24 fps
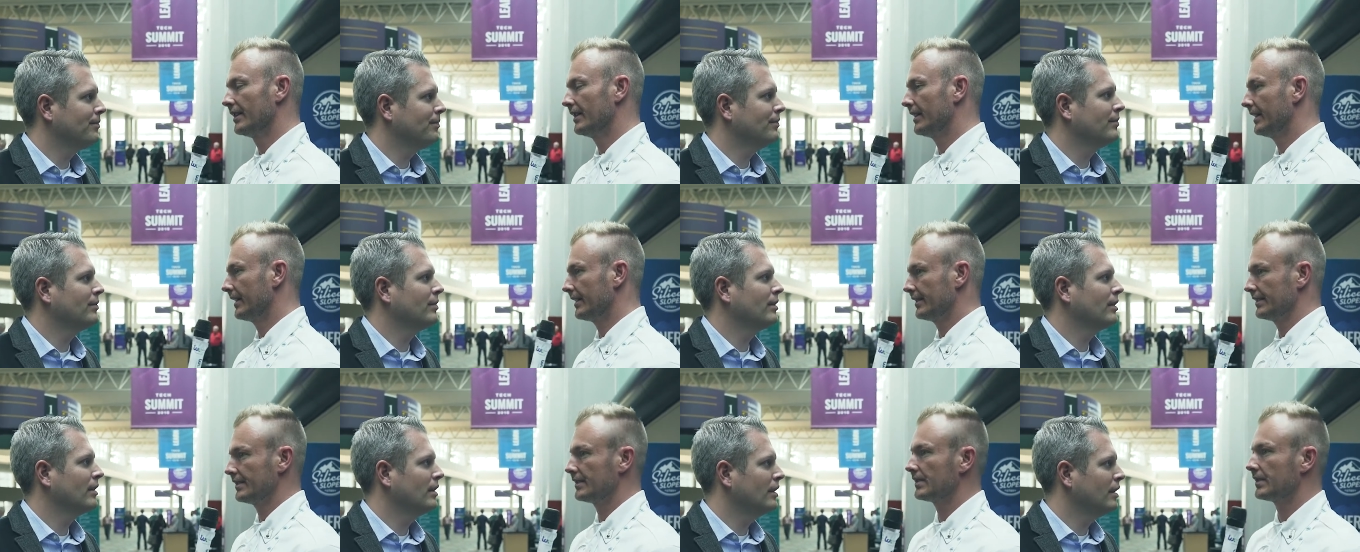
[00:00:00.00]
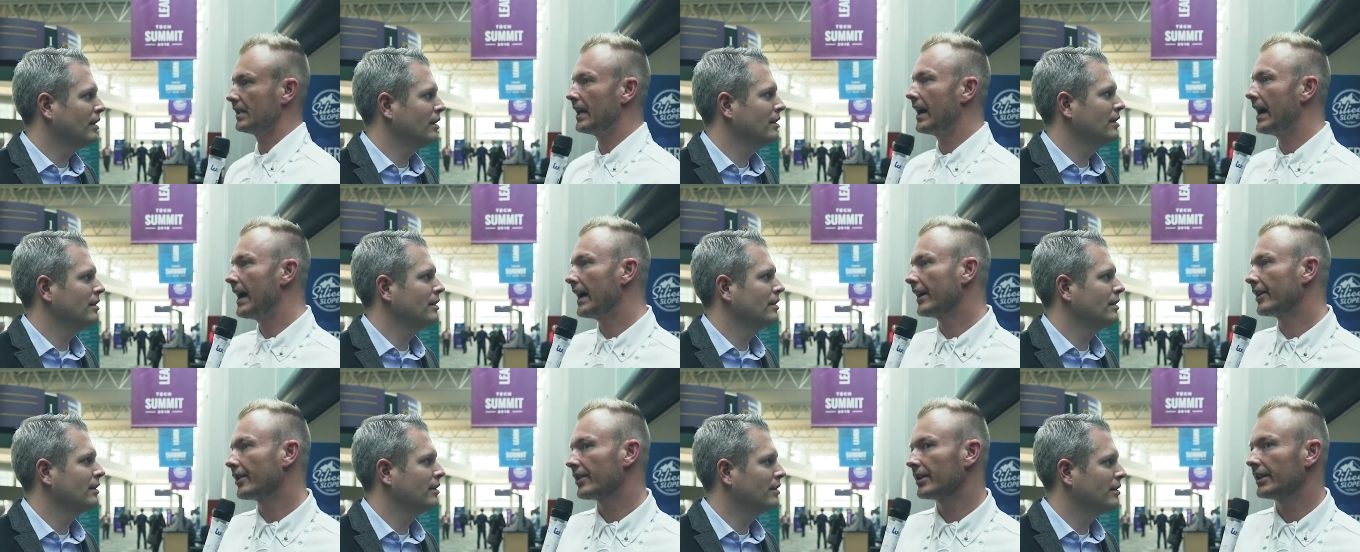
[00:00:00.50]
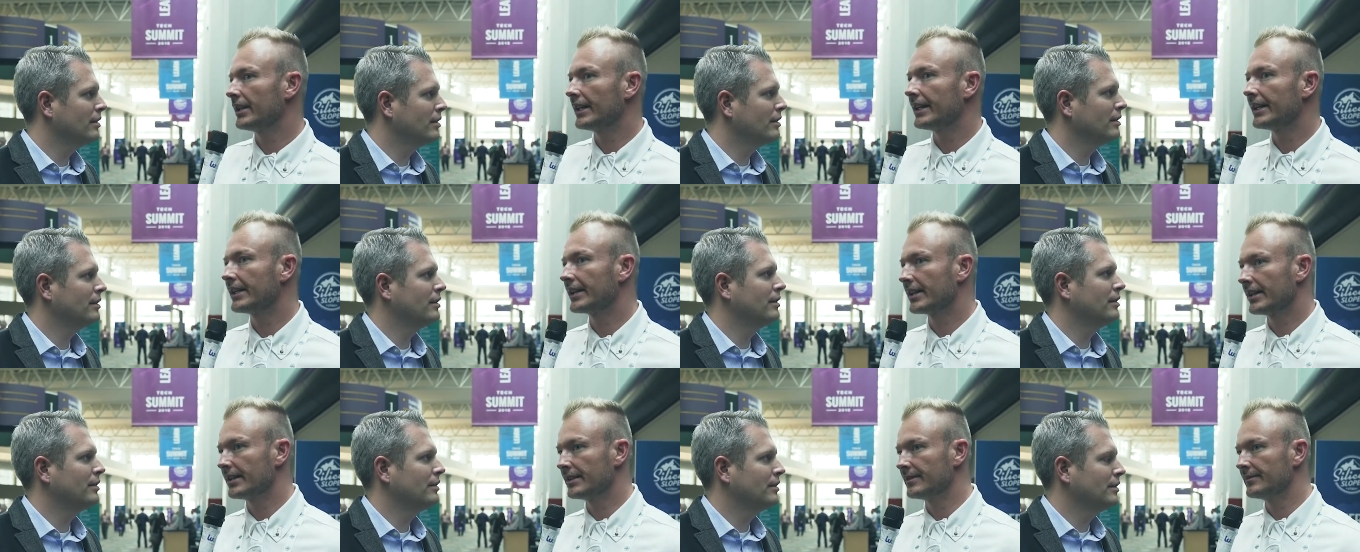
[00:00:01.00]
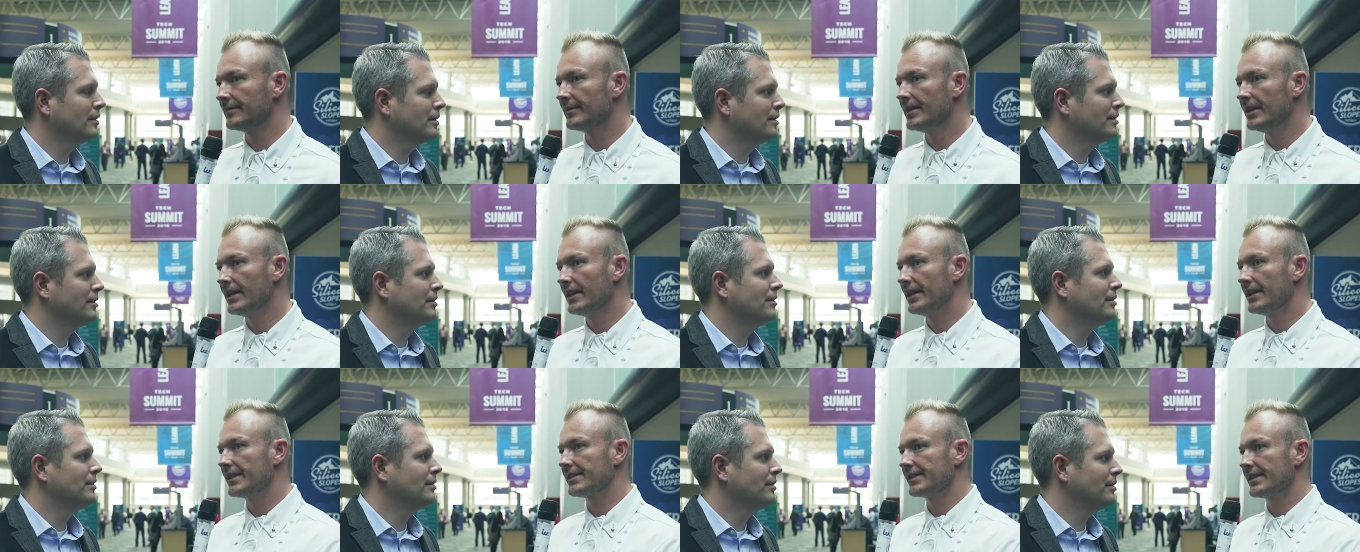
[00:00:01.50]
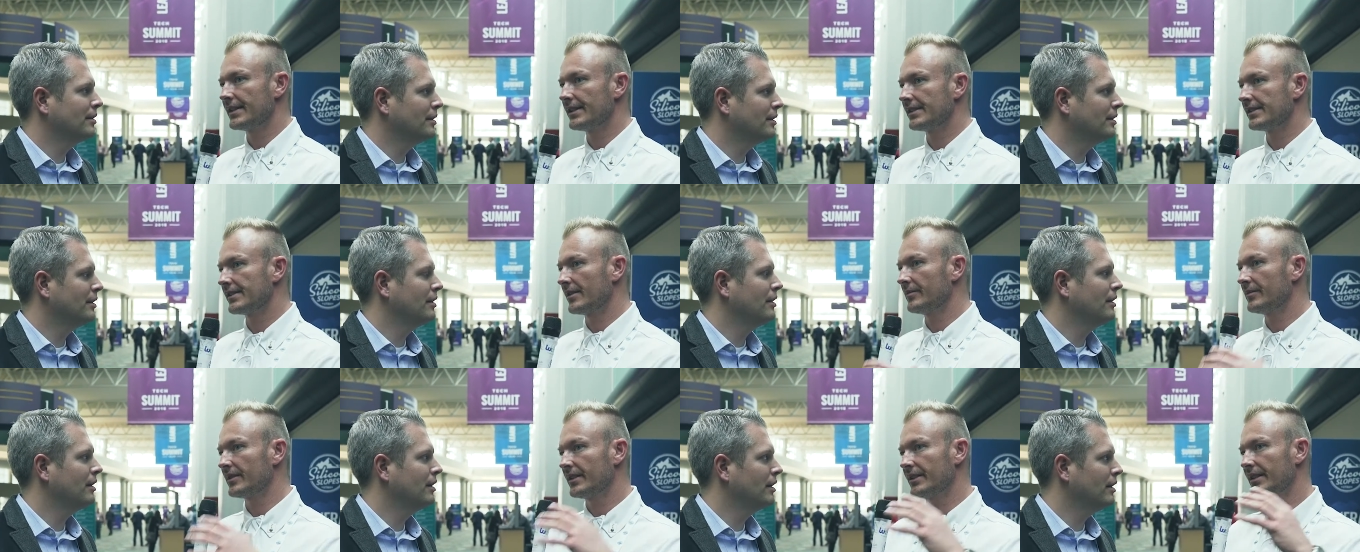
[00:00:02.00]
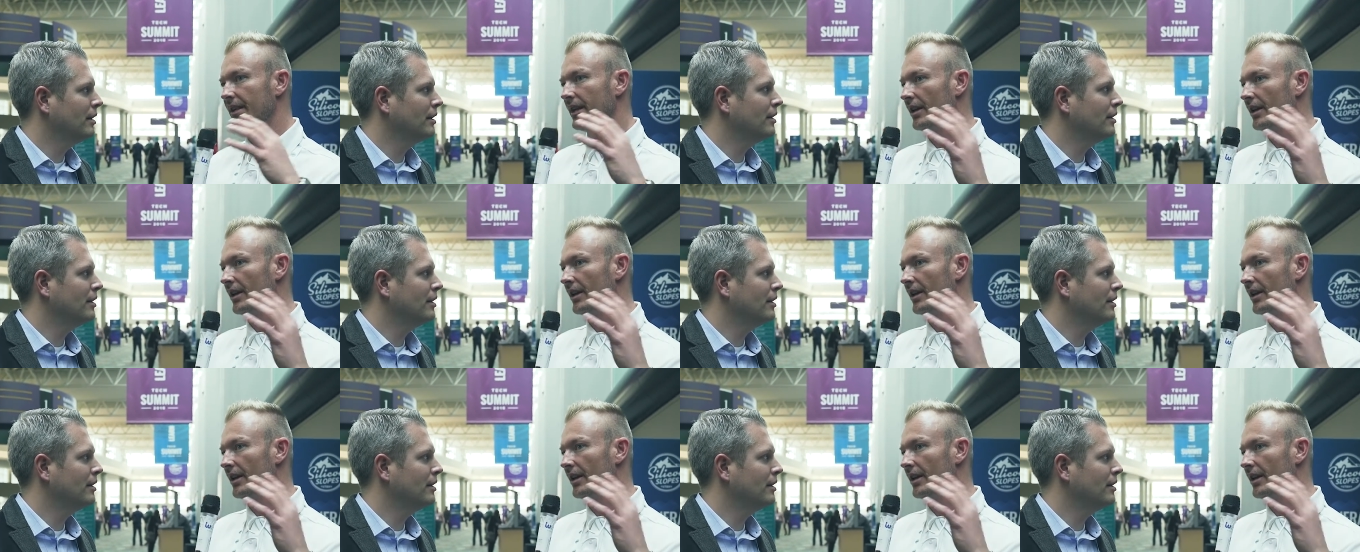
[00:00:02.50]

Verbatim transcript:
Speaker 1: like a Slack or like um, is there something that